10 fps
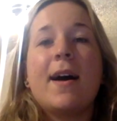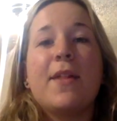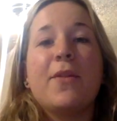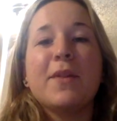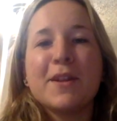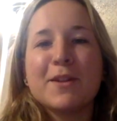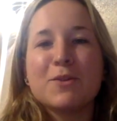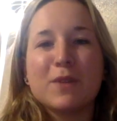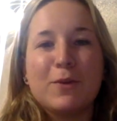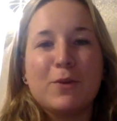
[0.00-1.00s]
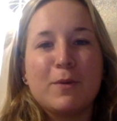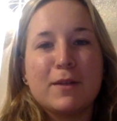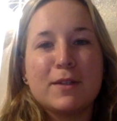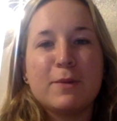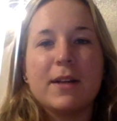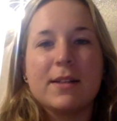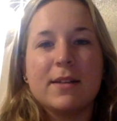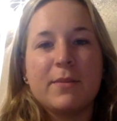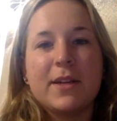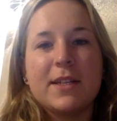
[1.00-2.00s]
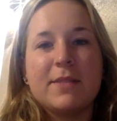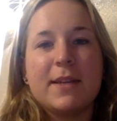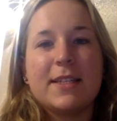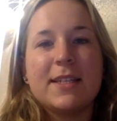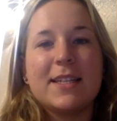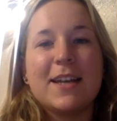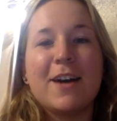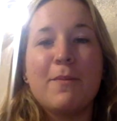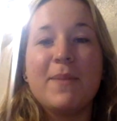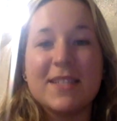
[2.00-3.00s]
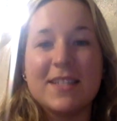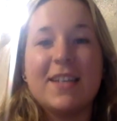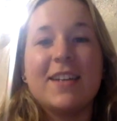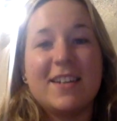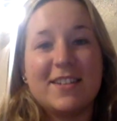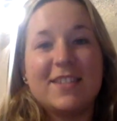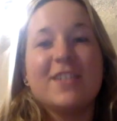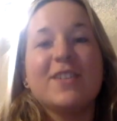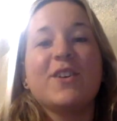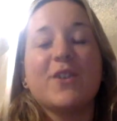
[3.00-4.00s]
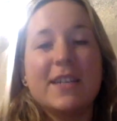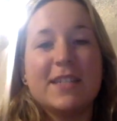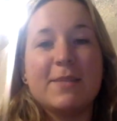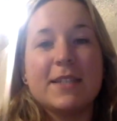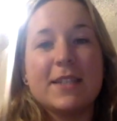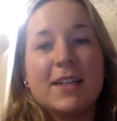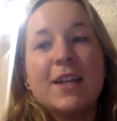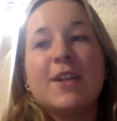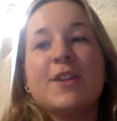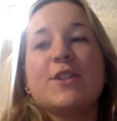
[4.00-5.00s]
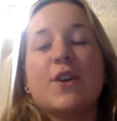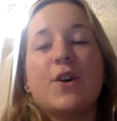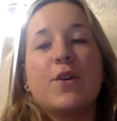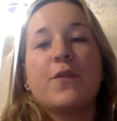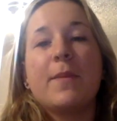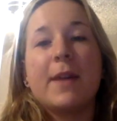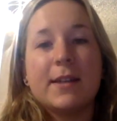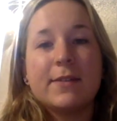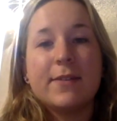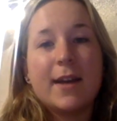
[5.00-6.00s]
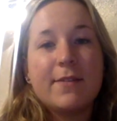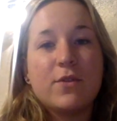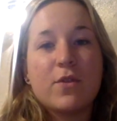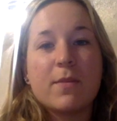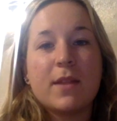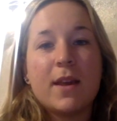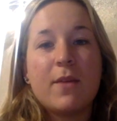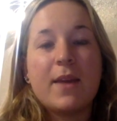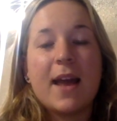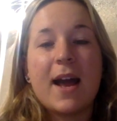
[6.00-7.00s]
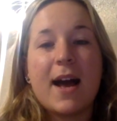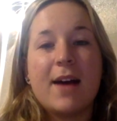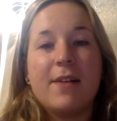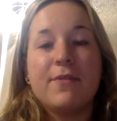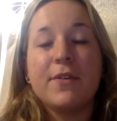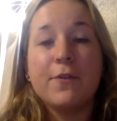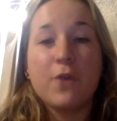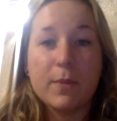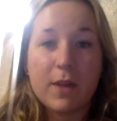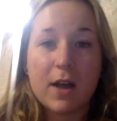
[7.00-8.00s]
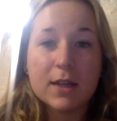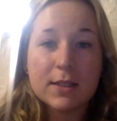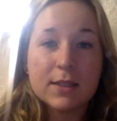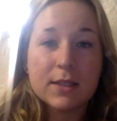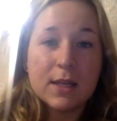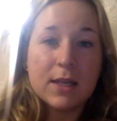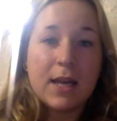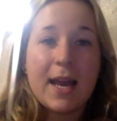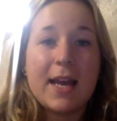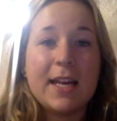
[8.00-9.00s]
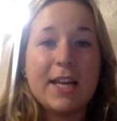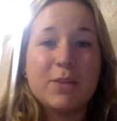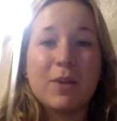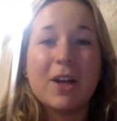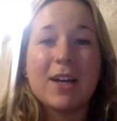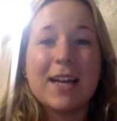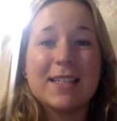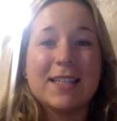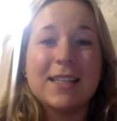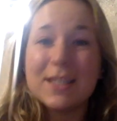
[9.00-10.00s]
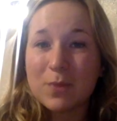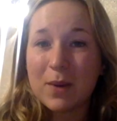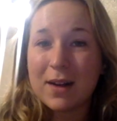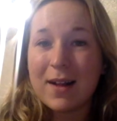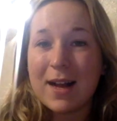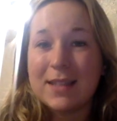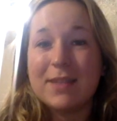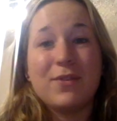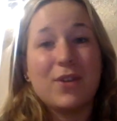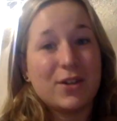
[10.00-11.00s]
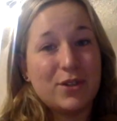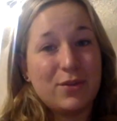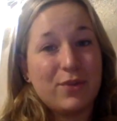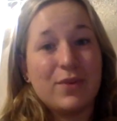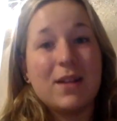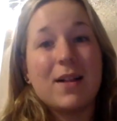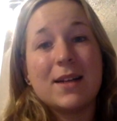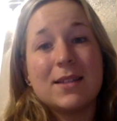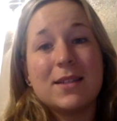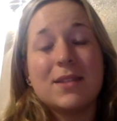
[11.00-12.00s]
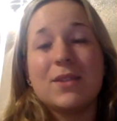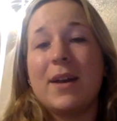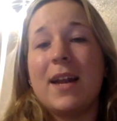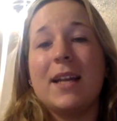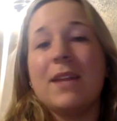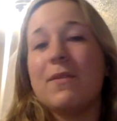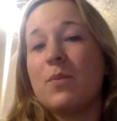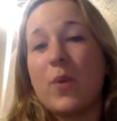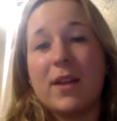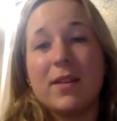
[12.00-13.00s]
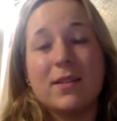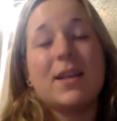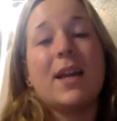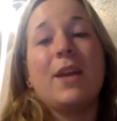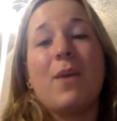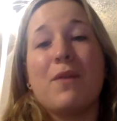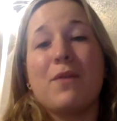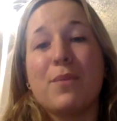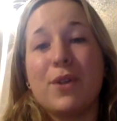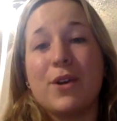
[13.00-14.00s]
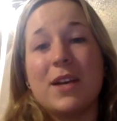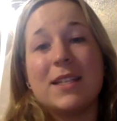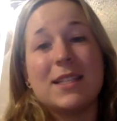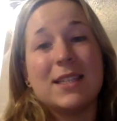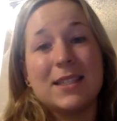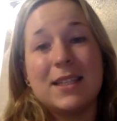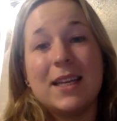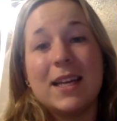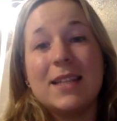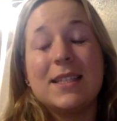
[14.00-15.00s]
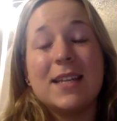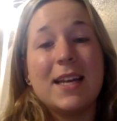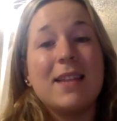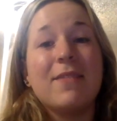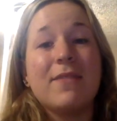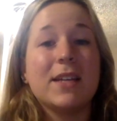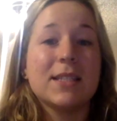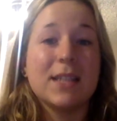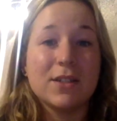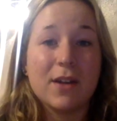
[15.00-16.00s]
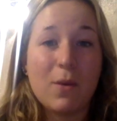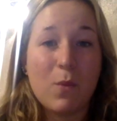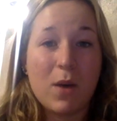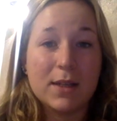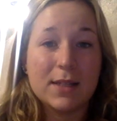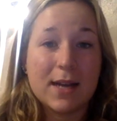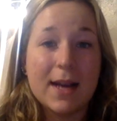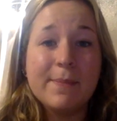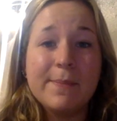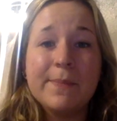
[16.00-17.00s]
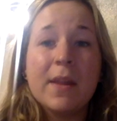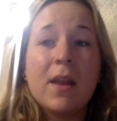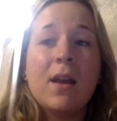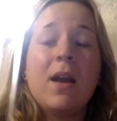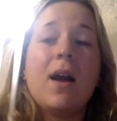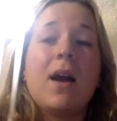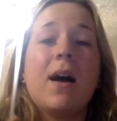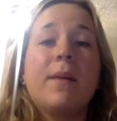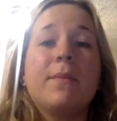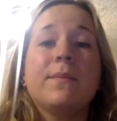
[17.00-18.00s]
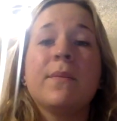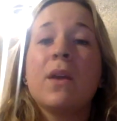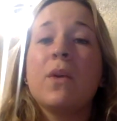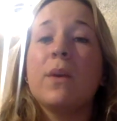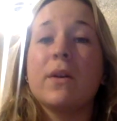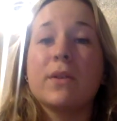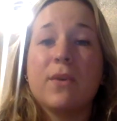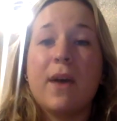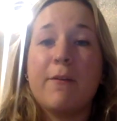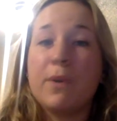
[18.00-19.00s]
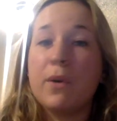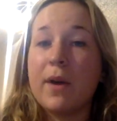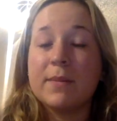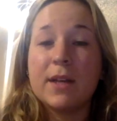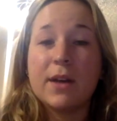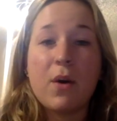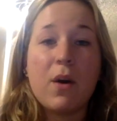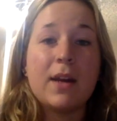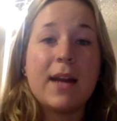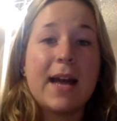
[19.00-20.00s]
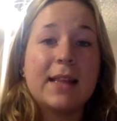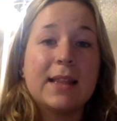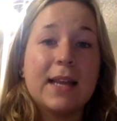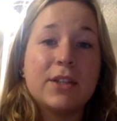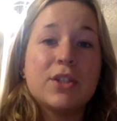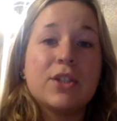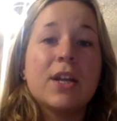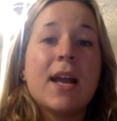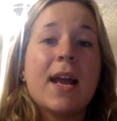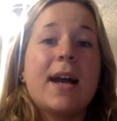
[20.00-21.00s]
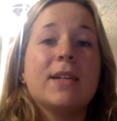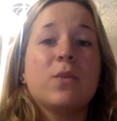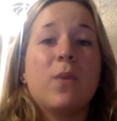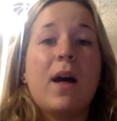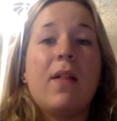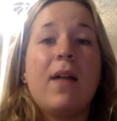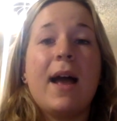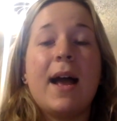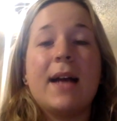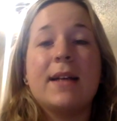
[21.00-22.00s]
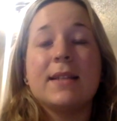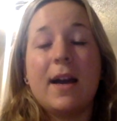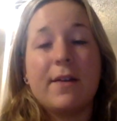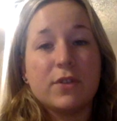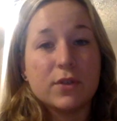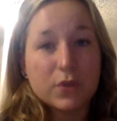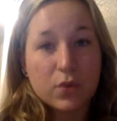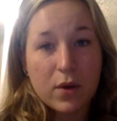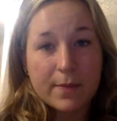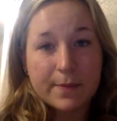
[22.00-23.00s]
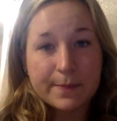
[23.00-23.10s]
The one thing that's really cool about this practicum placement is how busy it is. Crazy busy. So from 9 to 5, normally we have 4 blocks. And each block has at least one class, if not 2 or 3 classes. So at any given point, there's anywhere from 30 to 60 kids in the fitness center at one time. We also have programs that go on at lunch as well as after school.